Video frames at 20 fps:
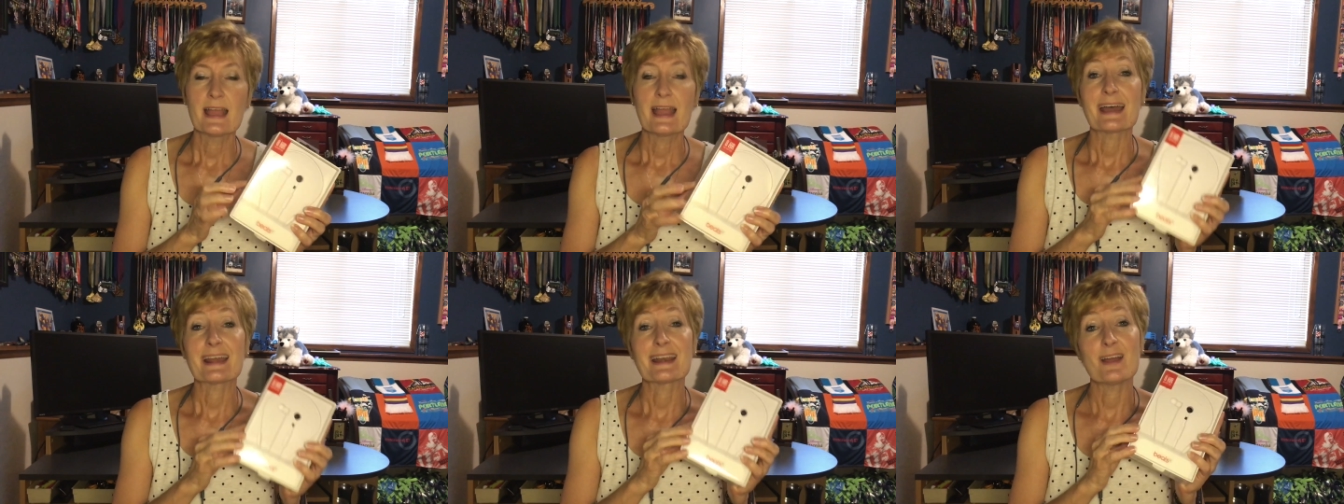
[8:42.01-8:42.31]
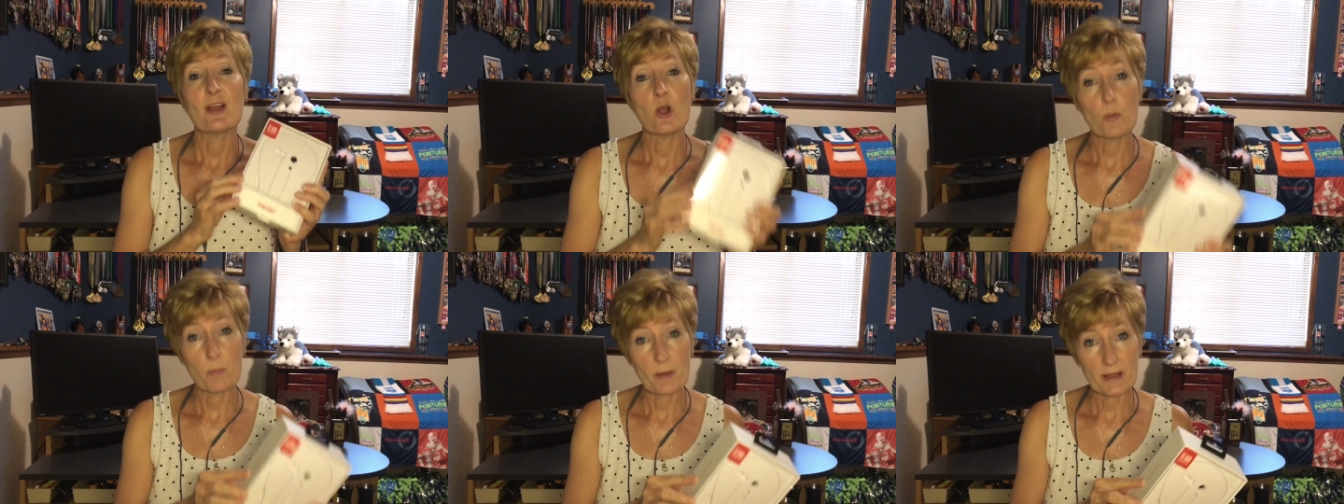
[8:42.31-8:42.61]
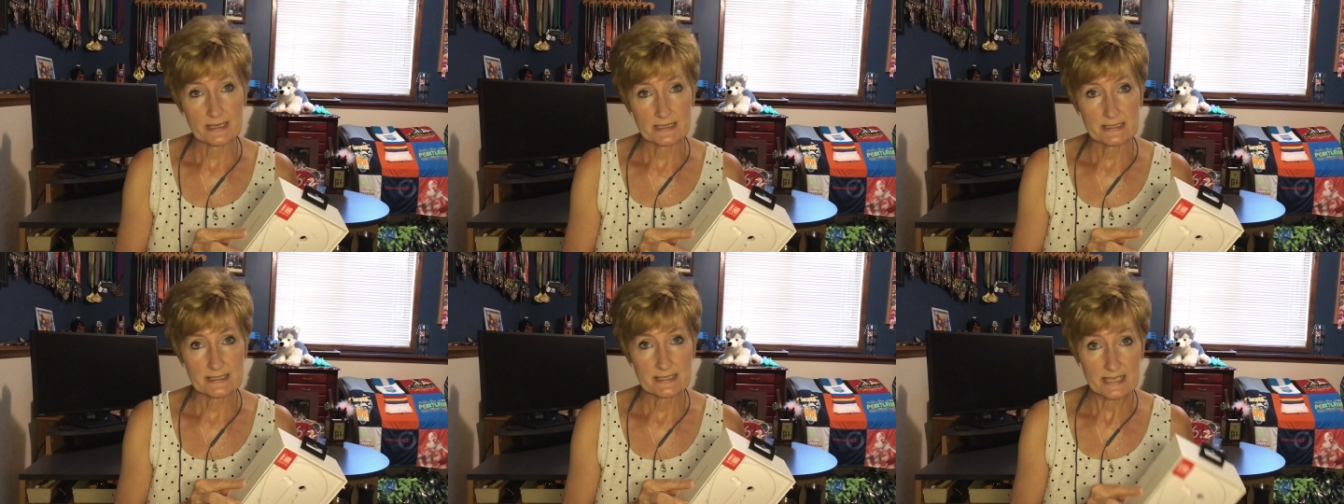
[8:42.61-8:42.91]
and I hope I
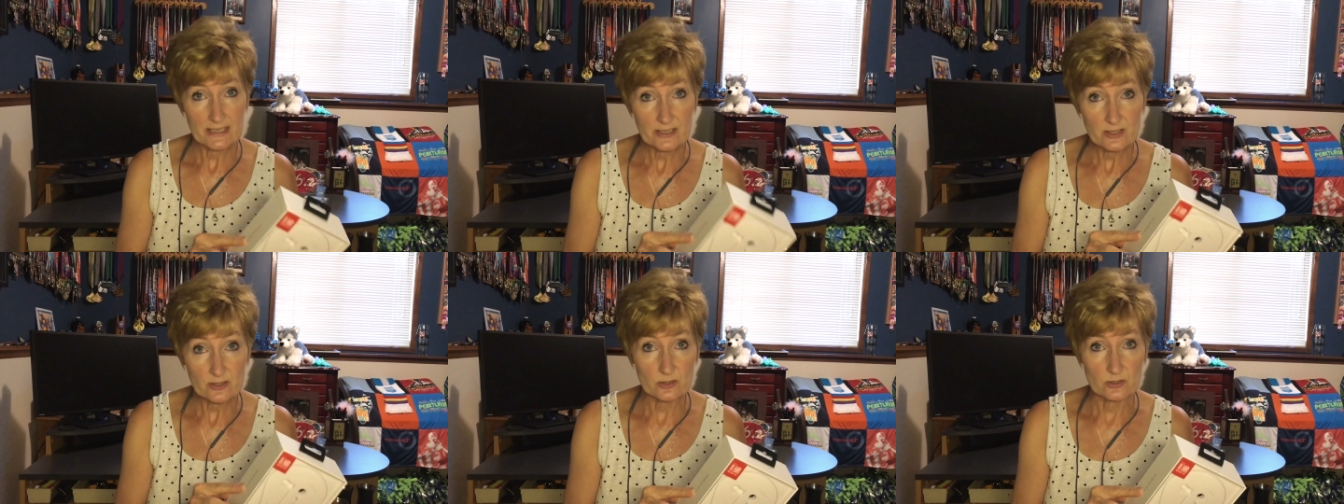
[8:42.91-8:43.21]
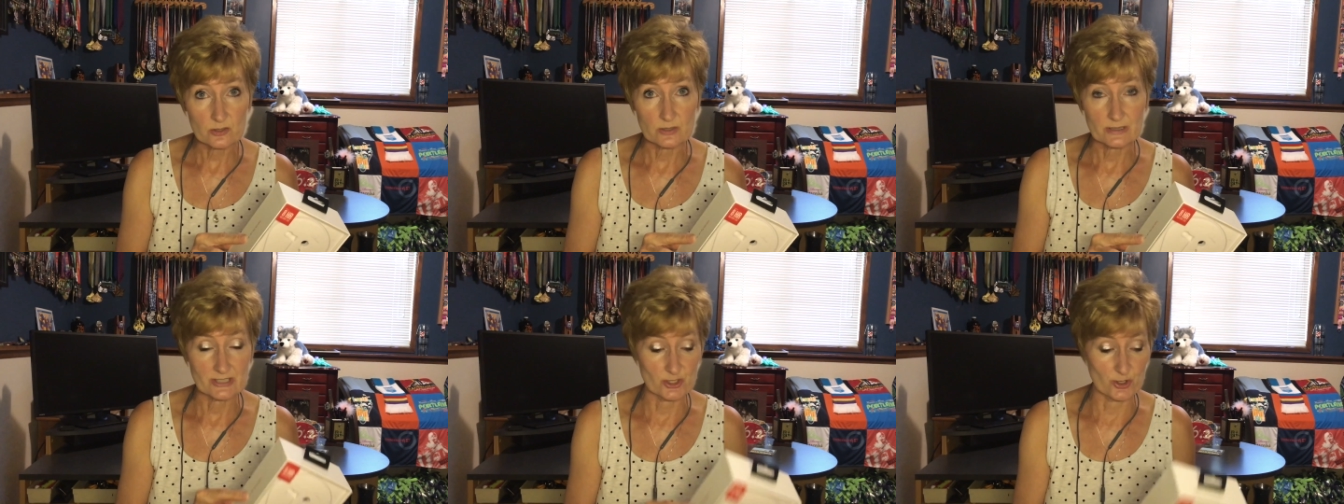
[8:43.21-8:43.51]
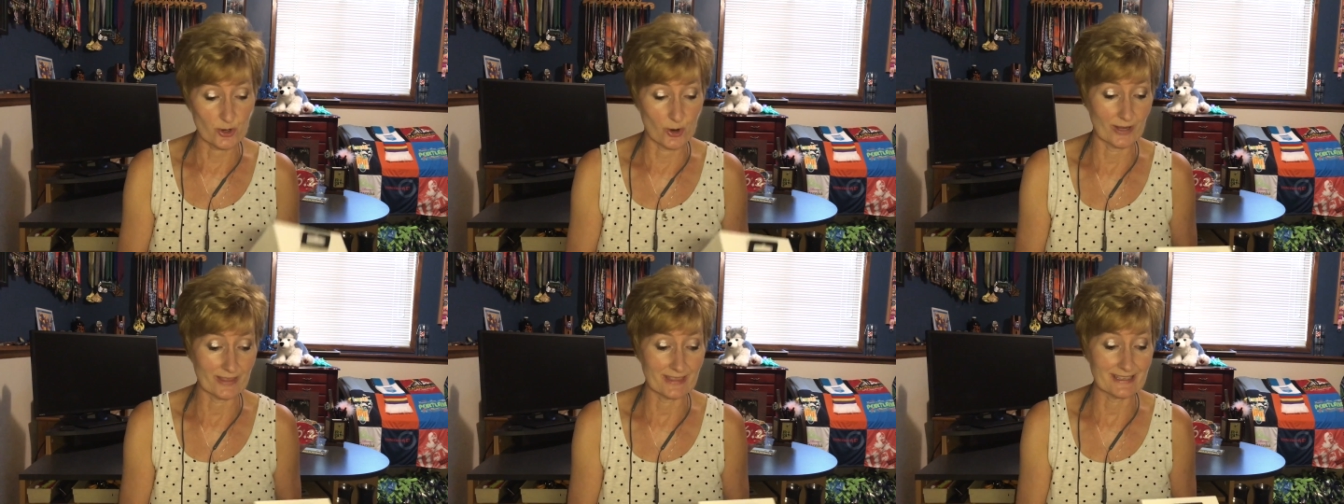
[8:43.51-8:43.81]
continue to
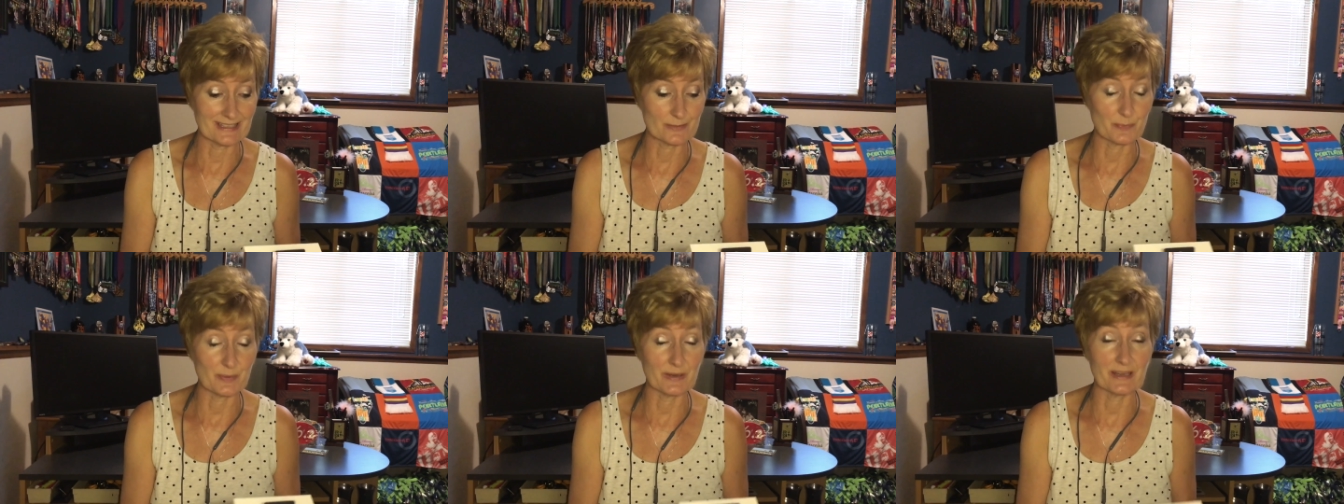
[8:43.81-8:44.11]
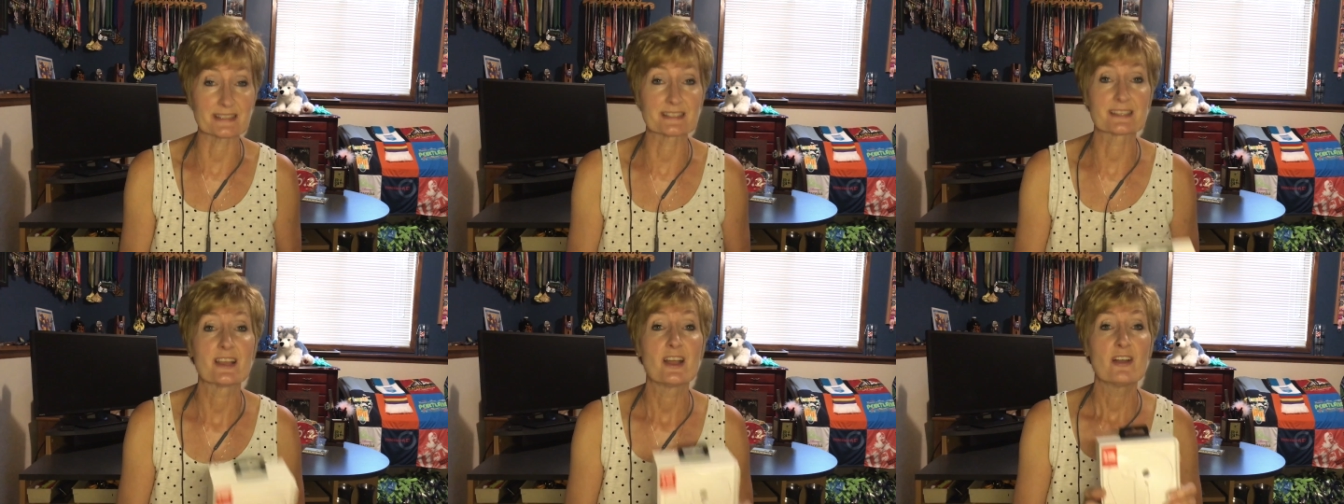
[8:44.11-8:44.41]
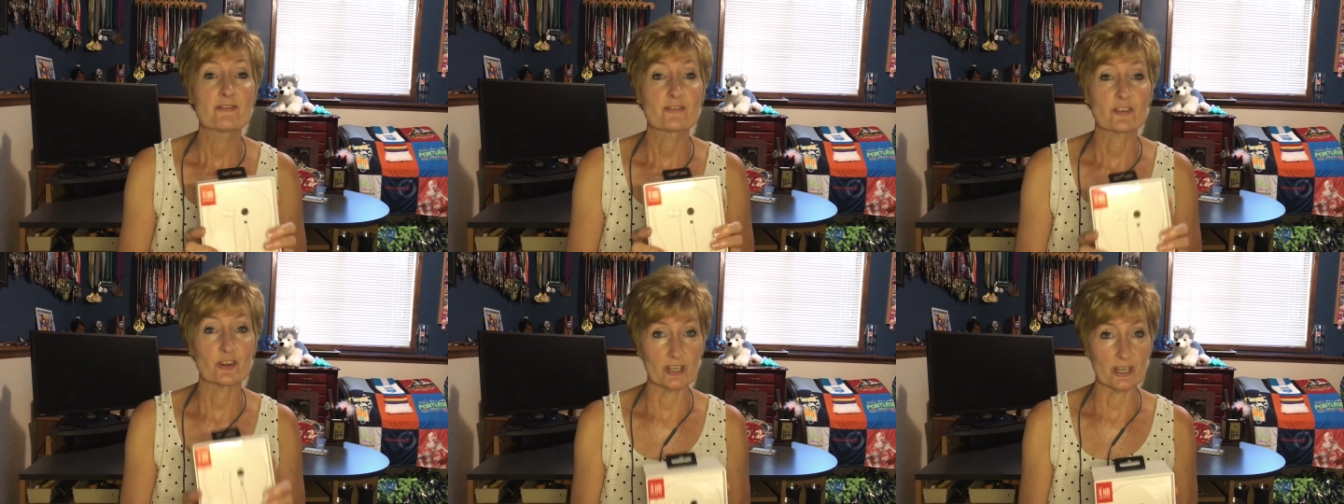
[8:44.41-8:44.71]
enjoy these Beats
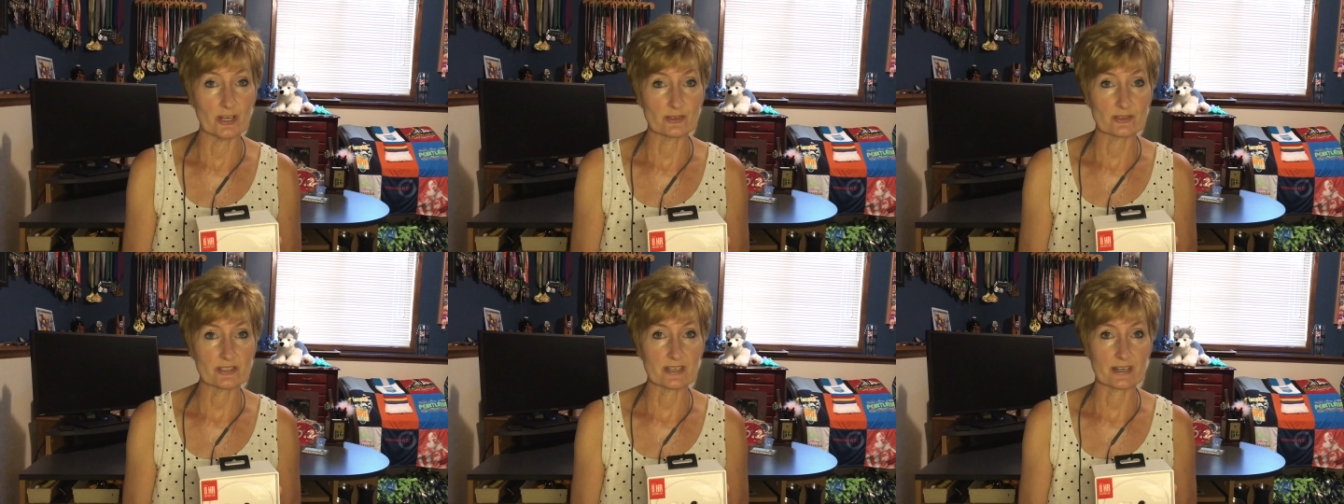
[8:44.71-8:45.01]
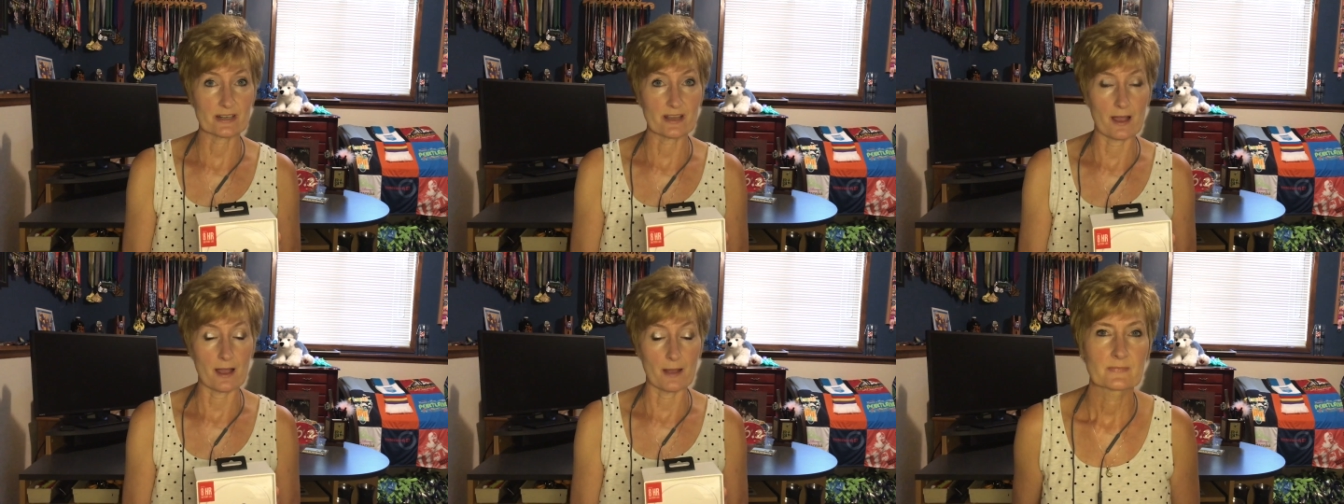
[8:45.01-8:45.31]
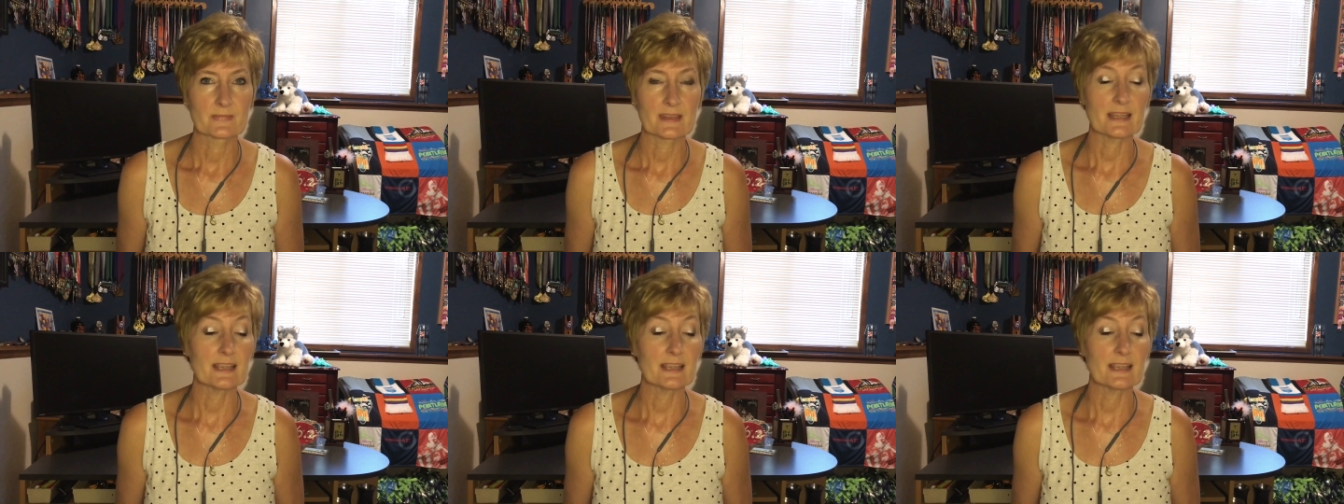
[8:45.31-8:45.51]
for years to come.